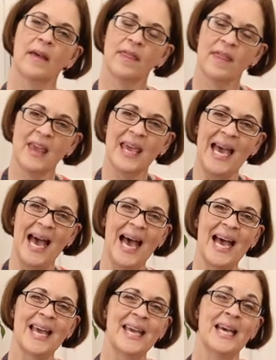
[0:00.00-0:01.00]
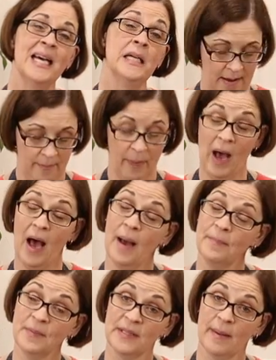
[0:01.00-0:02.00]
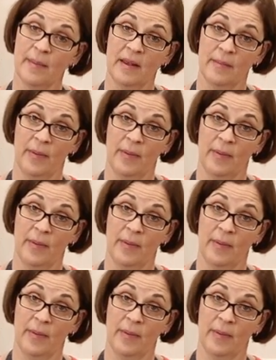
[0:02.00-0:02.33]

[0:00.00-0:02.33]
I think I um, popped some of the